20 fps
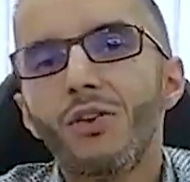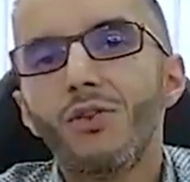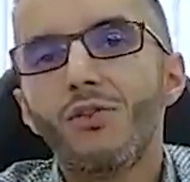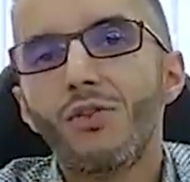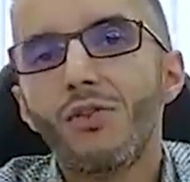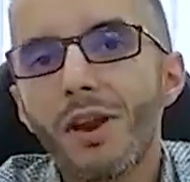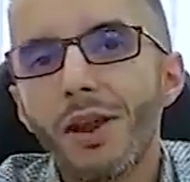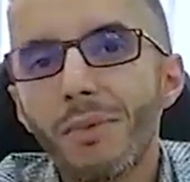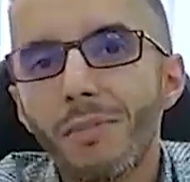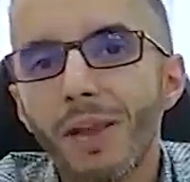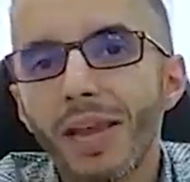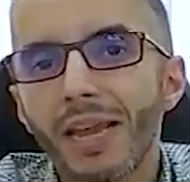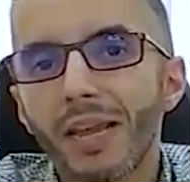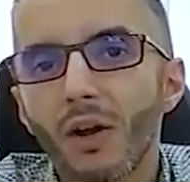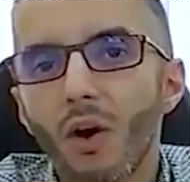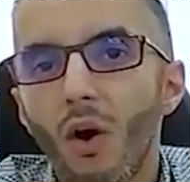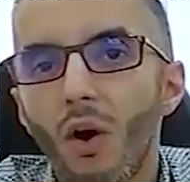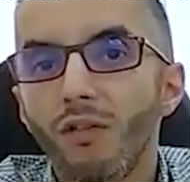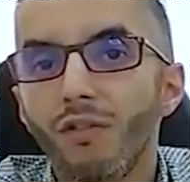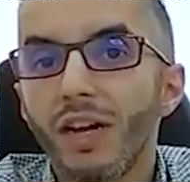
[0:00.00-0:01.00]

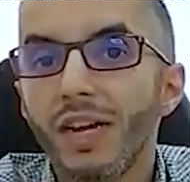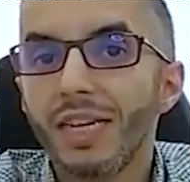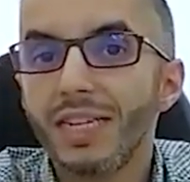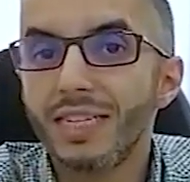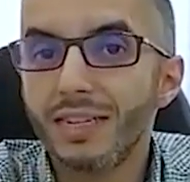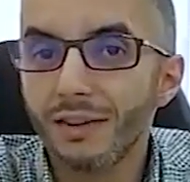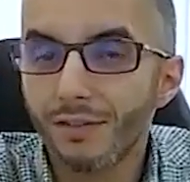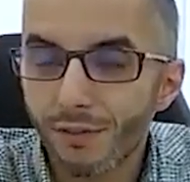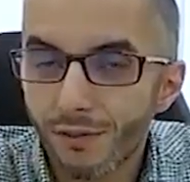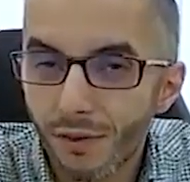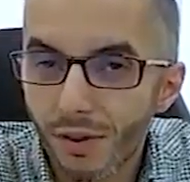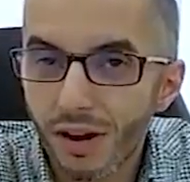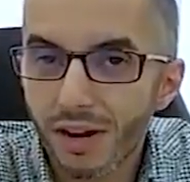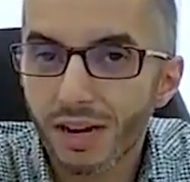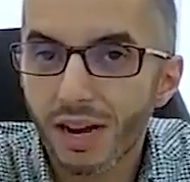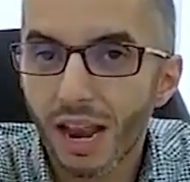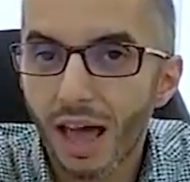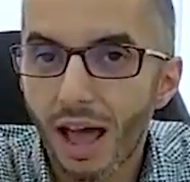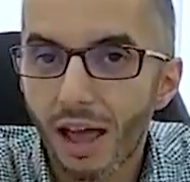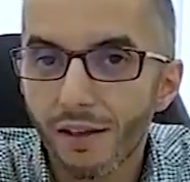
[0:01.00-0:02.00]
dreaming of a
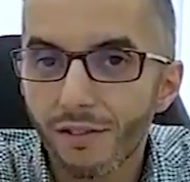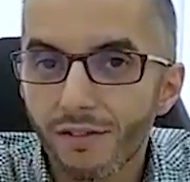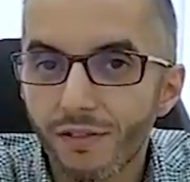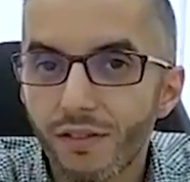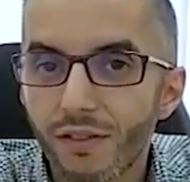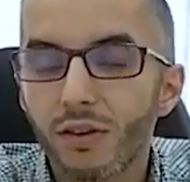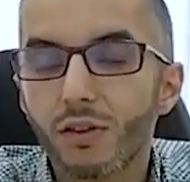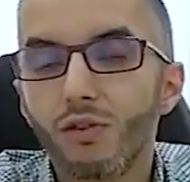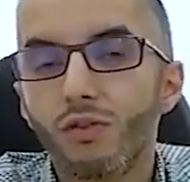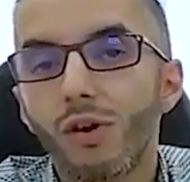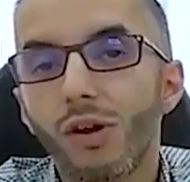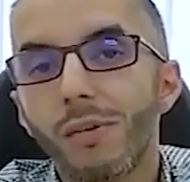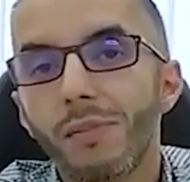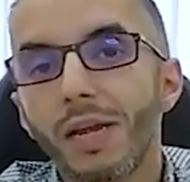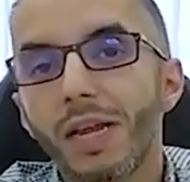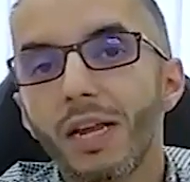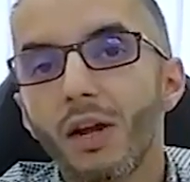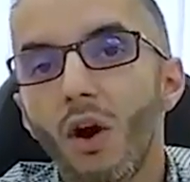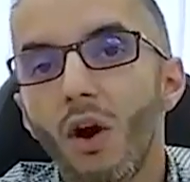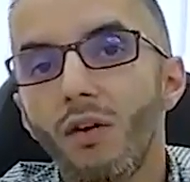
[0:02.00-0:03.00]
different life,
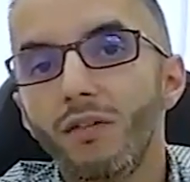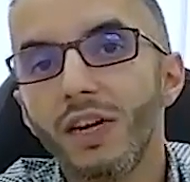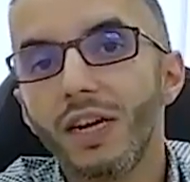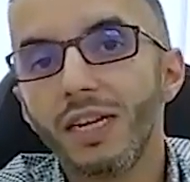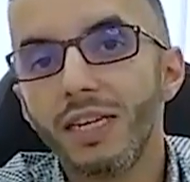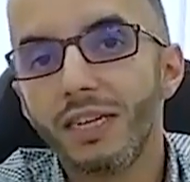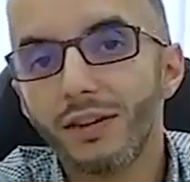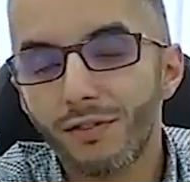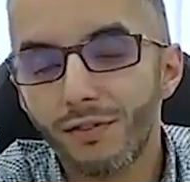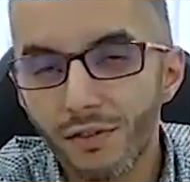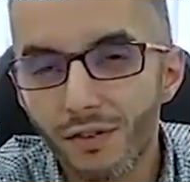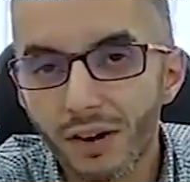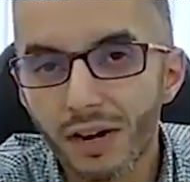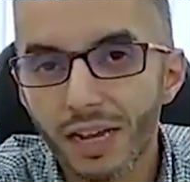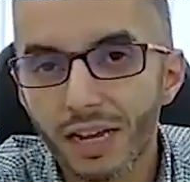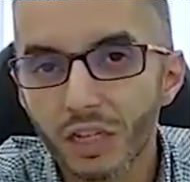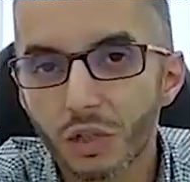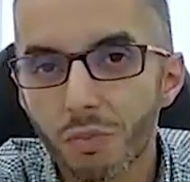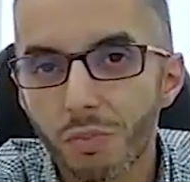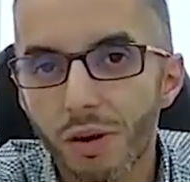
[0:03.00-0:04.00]
dreaming of a different
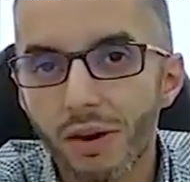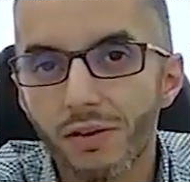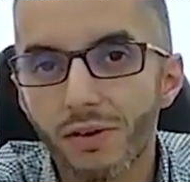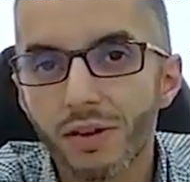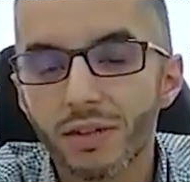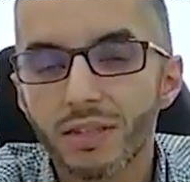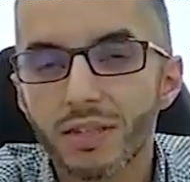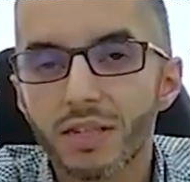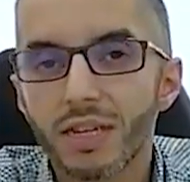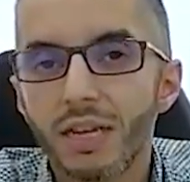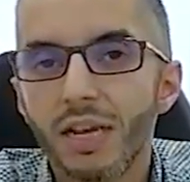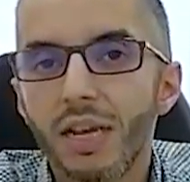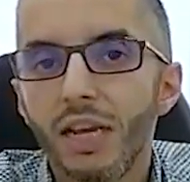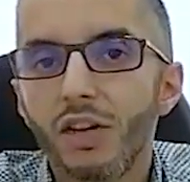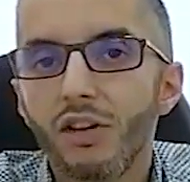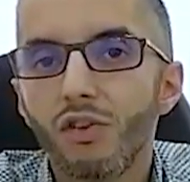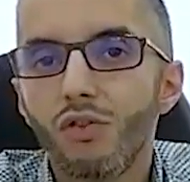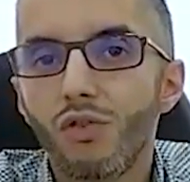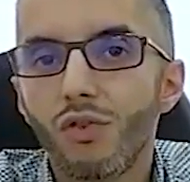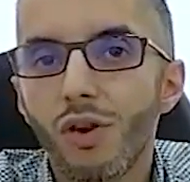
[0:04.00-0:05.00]
experience,
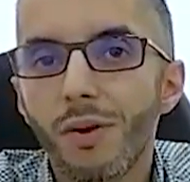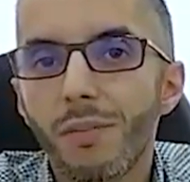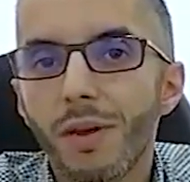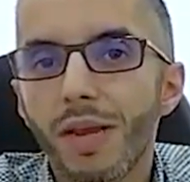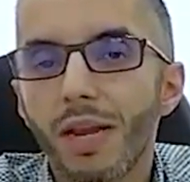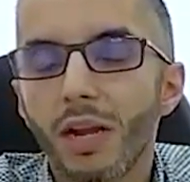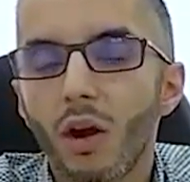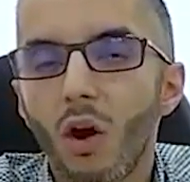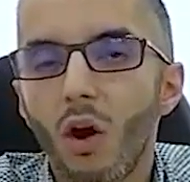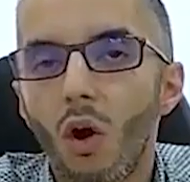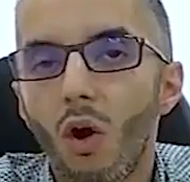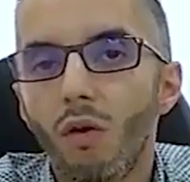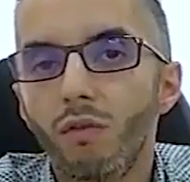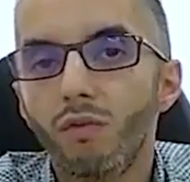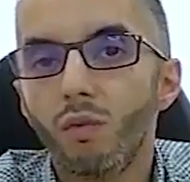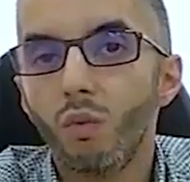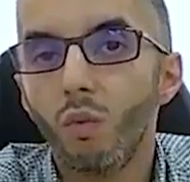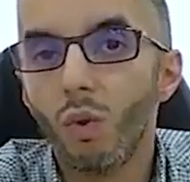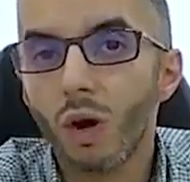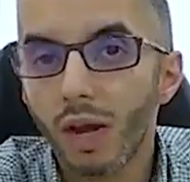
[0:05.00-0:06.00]
dreaming
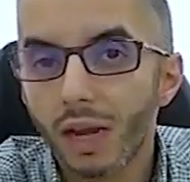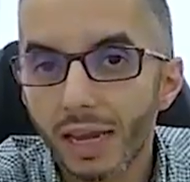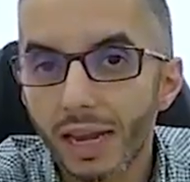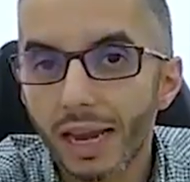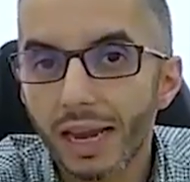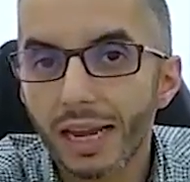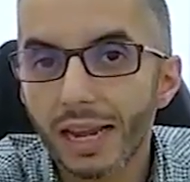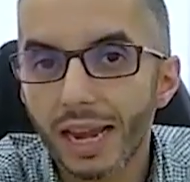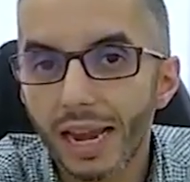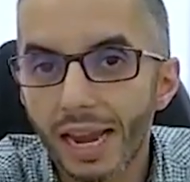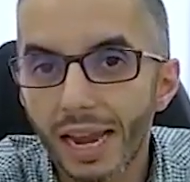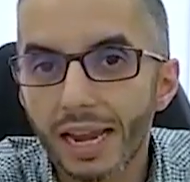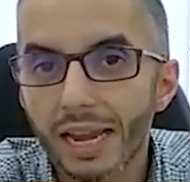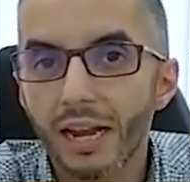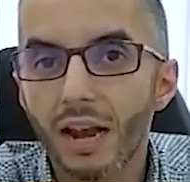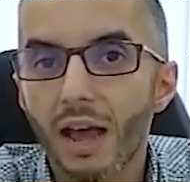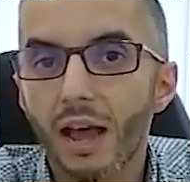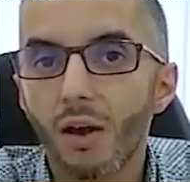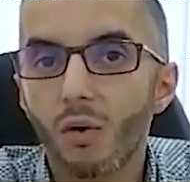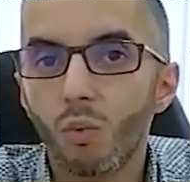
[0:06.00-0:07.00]
of working
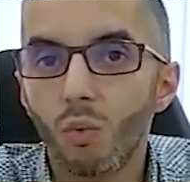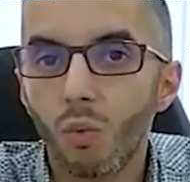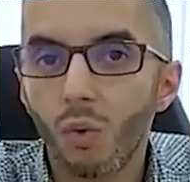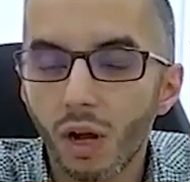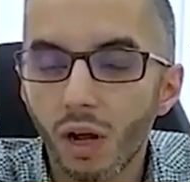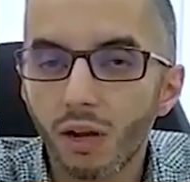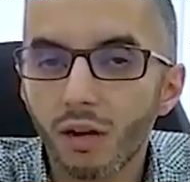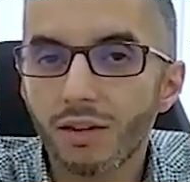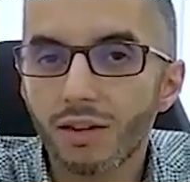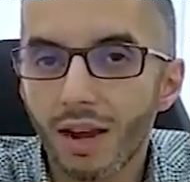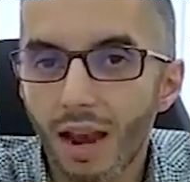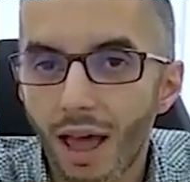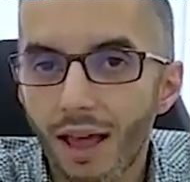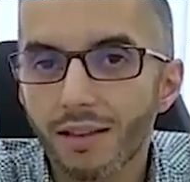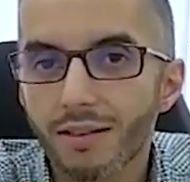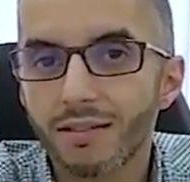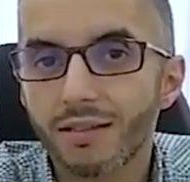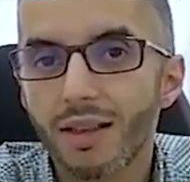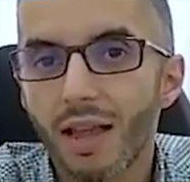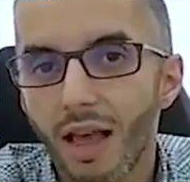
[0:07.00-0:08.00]
in a
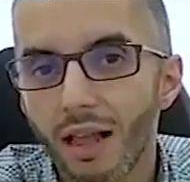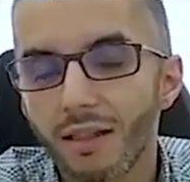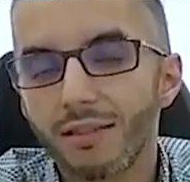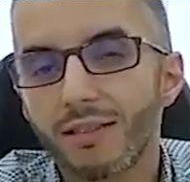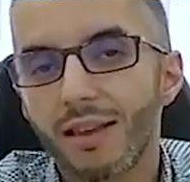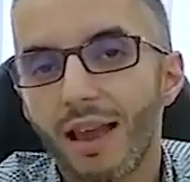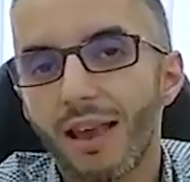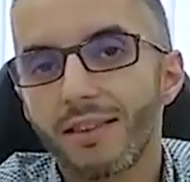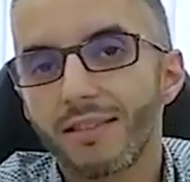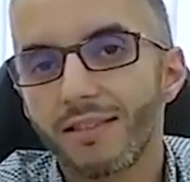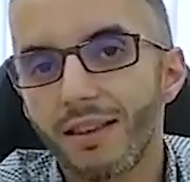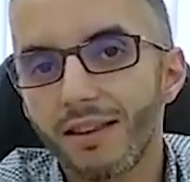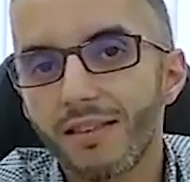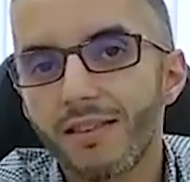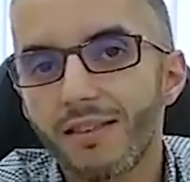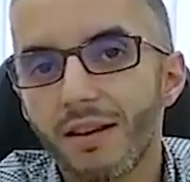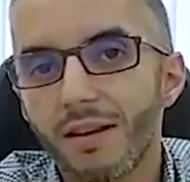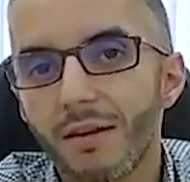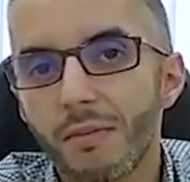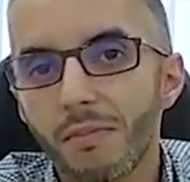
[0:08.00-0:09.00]
world-class healthcare
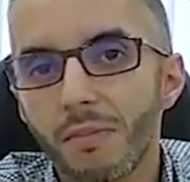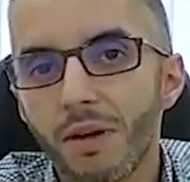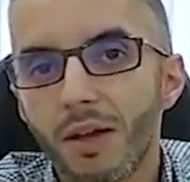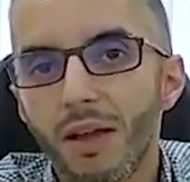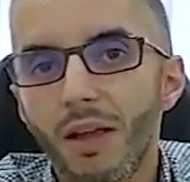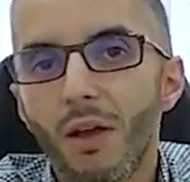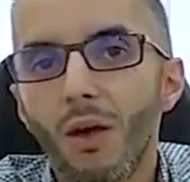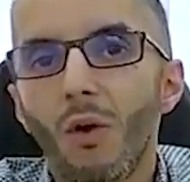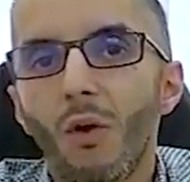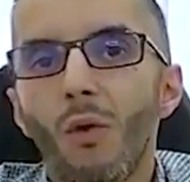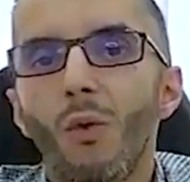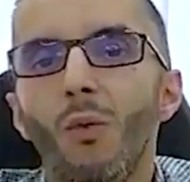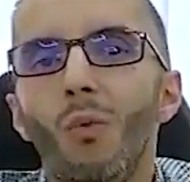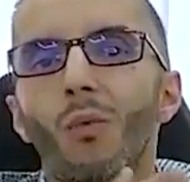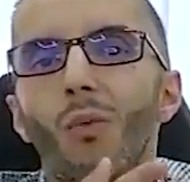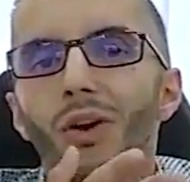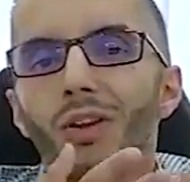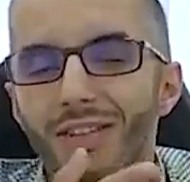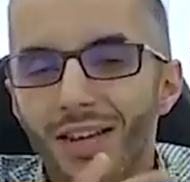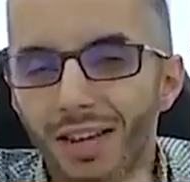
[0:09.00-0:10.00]
system,
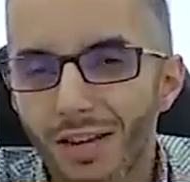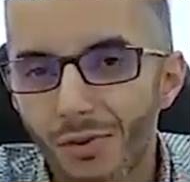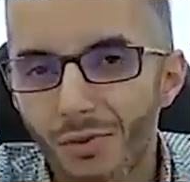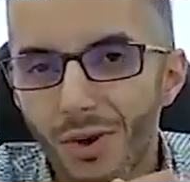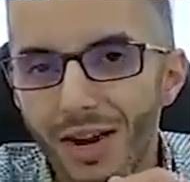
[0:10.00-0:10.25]
what are you